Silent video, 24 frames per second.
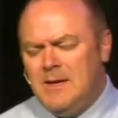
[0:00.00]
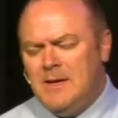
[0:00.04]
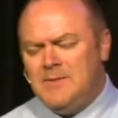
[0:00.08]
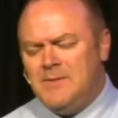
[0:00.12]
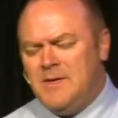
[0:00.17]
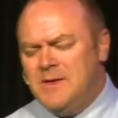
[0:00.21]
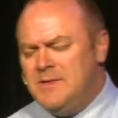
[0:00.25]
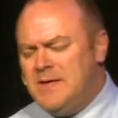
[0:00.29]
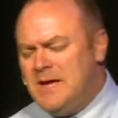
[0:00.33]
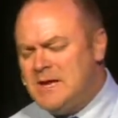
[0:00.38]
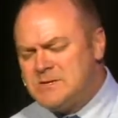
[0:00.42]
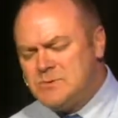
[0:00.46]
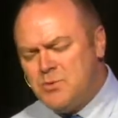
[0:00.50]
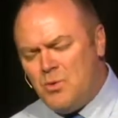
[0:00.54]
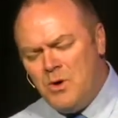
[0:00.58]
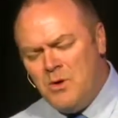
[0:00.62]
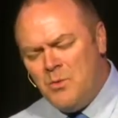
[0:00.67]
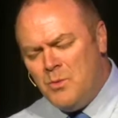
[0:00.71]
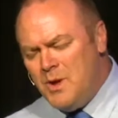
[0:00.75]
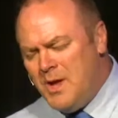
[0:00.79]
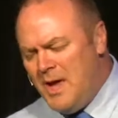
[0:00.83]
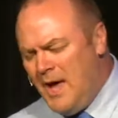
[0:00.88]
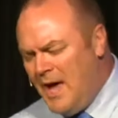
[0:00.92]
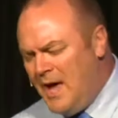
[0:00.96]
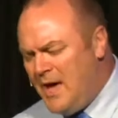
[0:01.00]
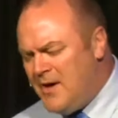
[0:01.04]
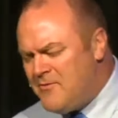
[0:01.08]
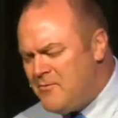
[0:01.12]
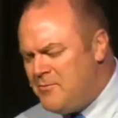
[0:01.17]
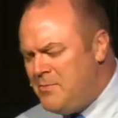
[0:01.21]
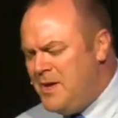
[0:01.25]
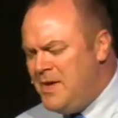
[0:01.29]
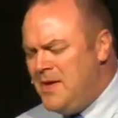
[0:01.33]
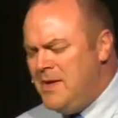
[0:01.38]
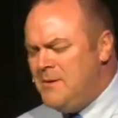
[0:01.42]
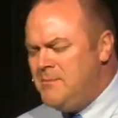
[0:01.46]
Then that's what we have
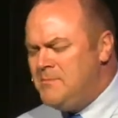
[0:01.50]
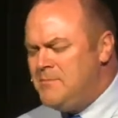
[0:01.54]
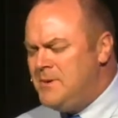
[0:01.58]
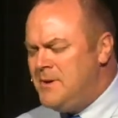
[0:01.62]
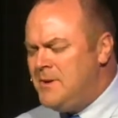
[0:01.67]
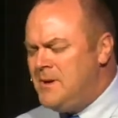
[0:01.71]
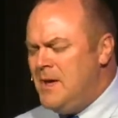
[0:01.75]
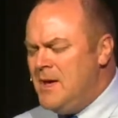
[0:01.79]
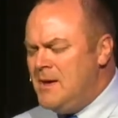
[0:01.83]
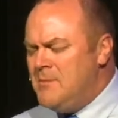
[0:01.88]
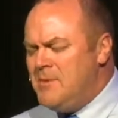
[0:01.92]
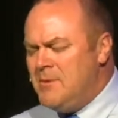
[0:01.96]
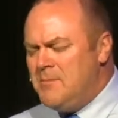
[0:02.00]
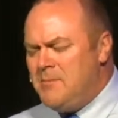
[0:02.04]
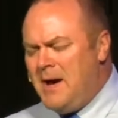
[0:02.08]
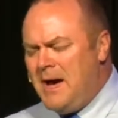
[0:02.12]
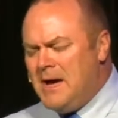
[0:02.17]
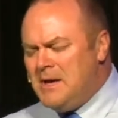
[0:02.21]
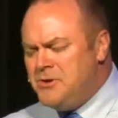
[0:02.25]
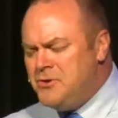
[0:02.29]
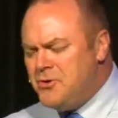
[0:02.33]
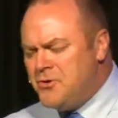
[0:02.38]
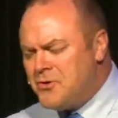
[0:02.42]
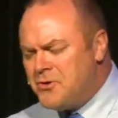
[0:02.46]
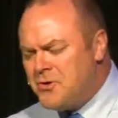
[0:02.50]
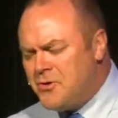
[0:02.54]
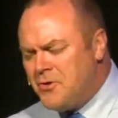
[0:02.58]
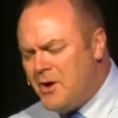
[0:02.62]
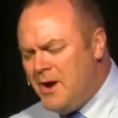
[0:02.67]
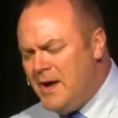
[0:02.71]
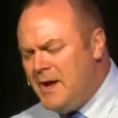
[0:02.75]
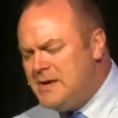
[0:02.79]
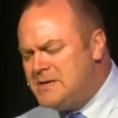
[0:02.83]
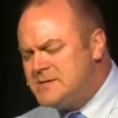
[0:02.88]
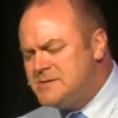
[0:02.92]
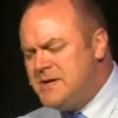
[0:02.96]
been, but, but by your
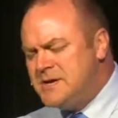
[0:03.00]
grace,